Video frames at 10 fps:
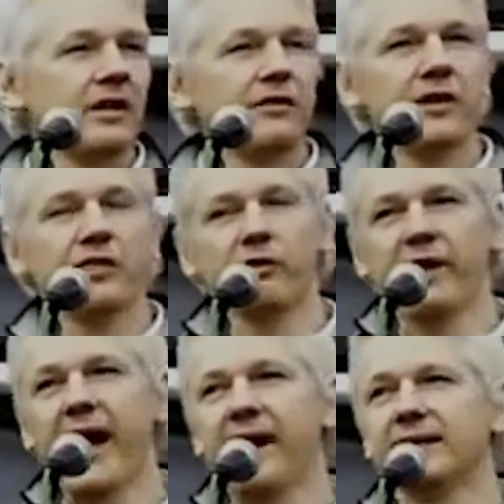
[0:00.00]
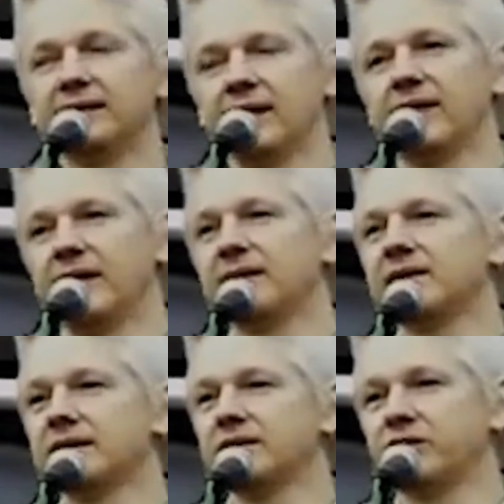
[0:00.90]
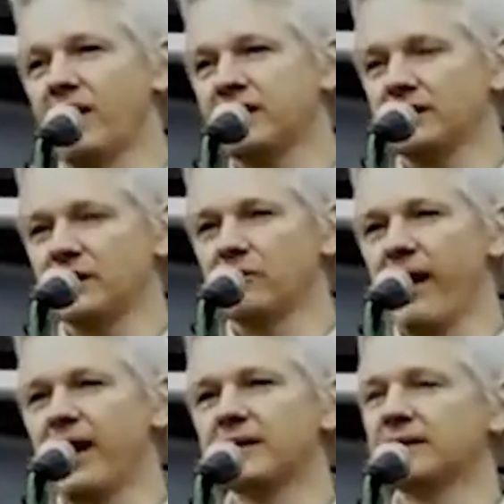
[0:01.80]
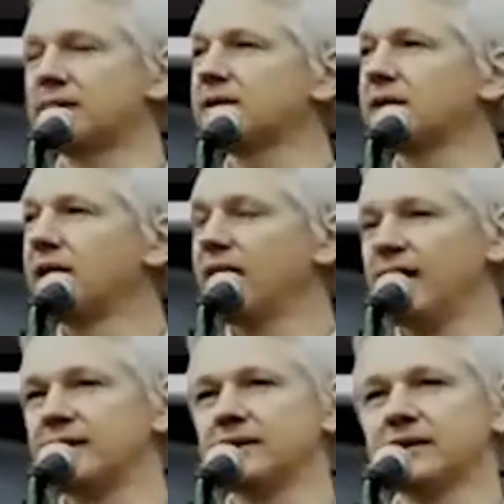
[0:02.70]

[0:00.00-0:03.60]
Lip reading: that the reality that is constructed around us is